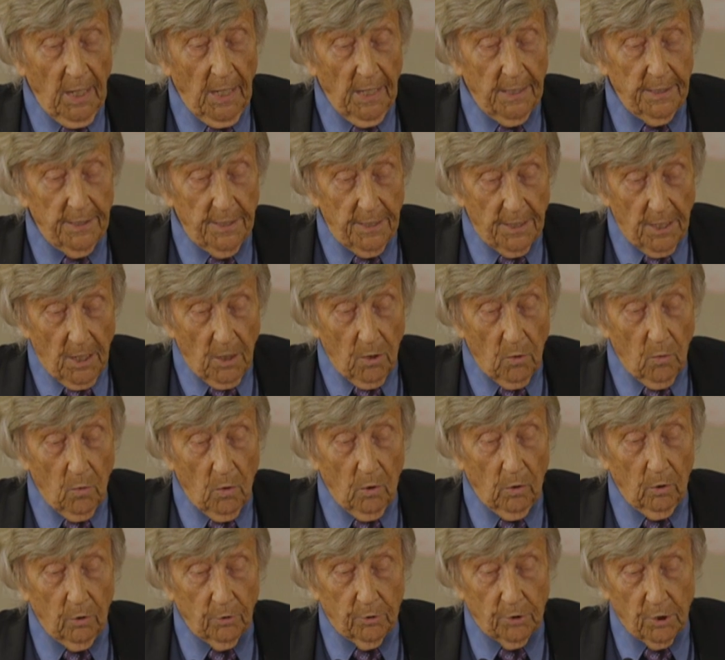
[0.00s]
and no
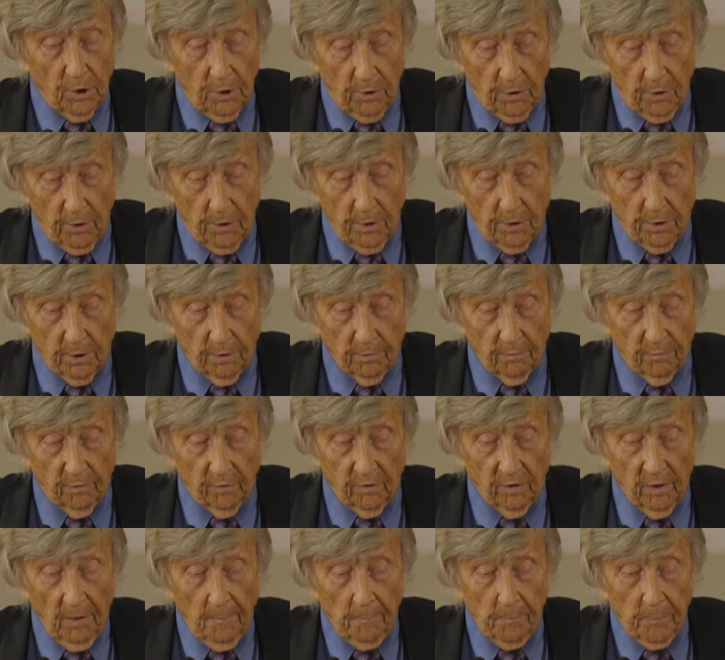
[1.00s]

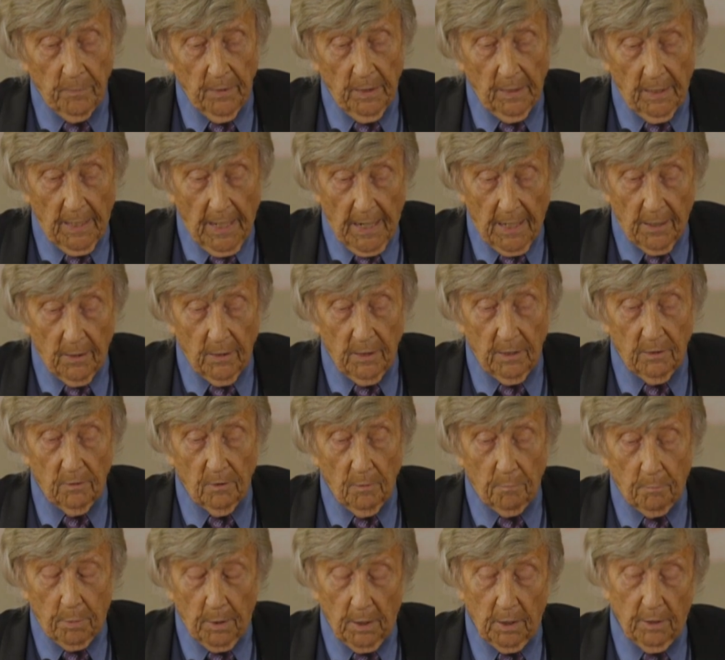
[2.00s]
alternatives, carried
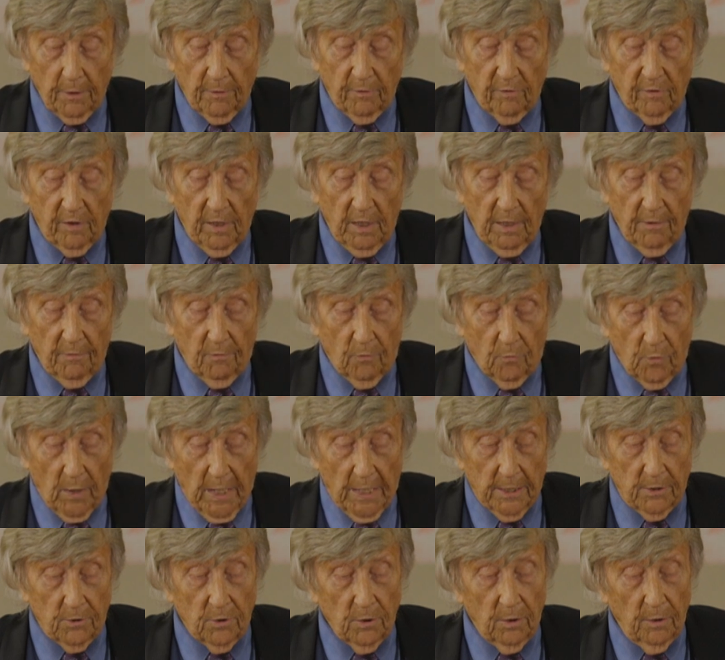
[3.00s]
the policy of
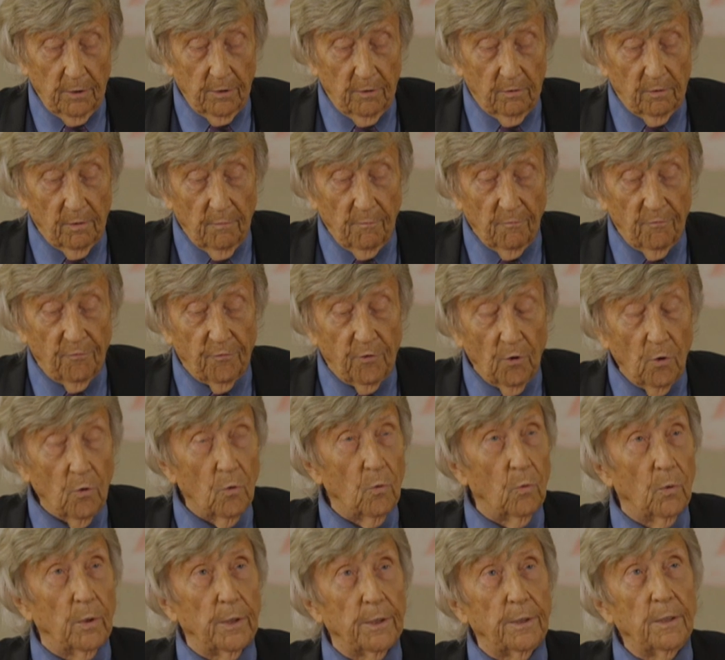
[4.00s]
gradualism
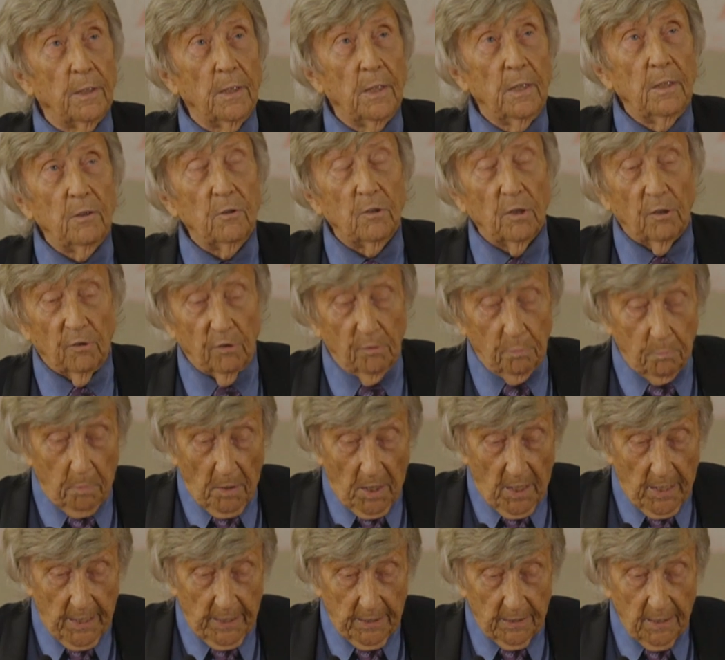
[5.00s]
forward,
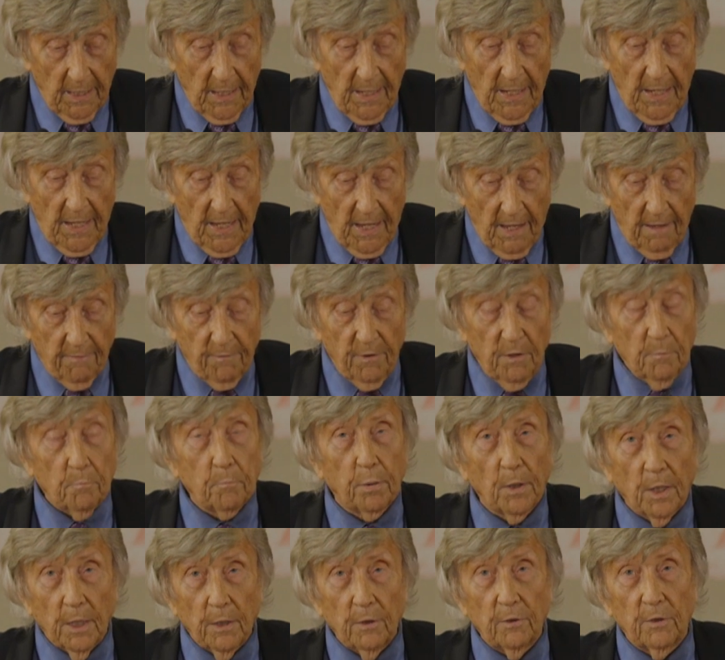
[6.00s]
despite heavy
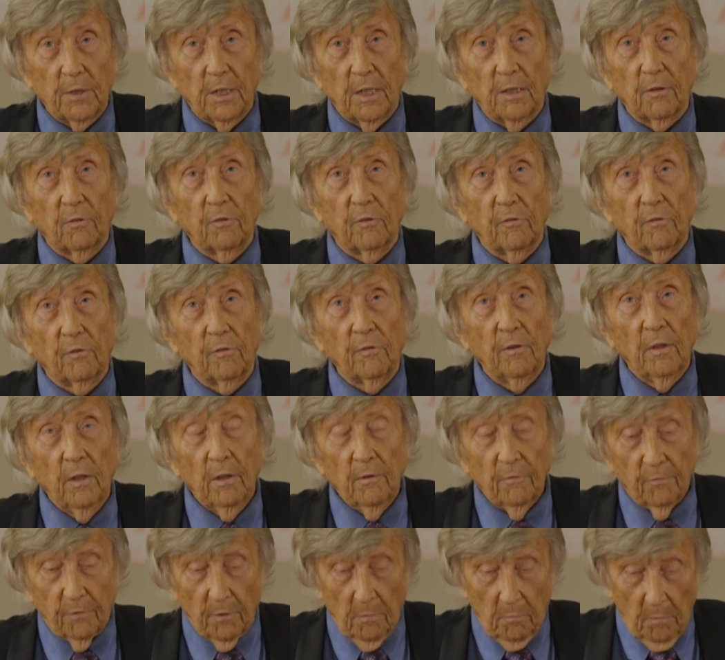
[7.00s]
protests
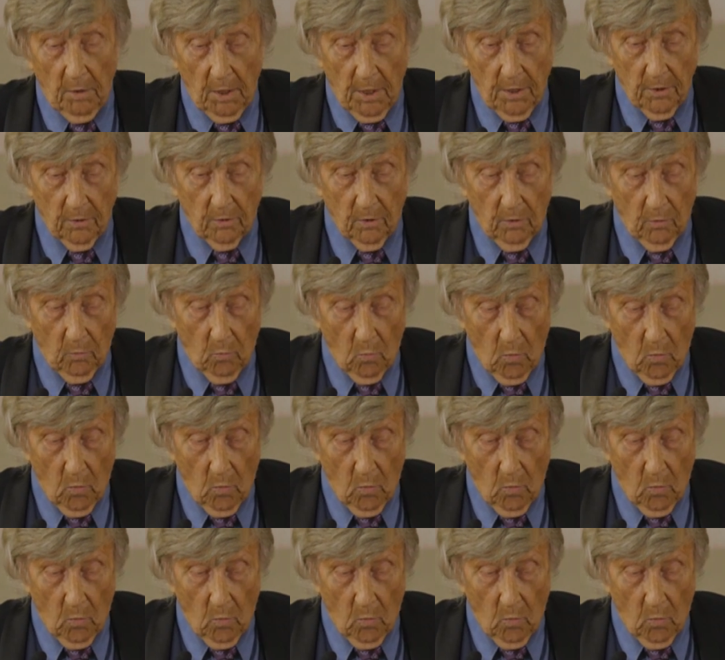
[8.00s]
from local